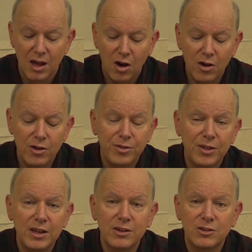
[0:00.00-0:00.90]
All
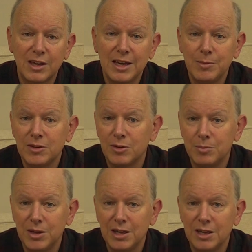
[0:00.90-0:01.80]
things came into
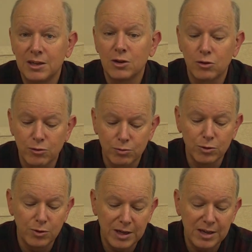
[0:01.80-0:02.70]
being
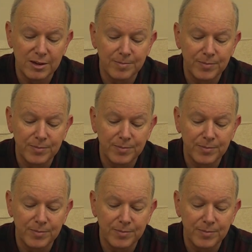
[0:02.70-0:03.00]
through Him,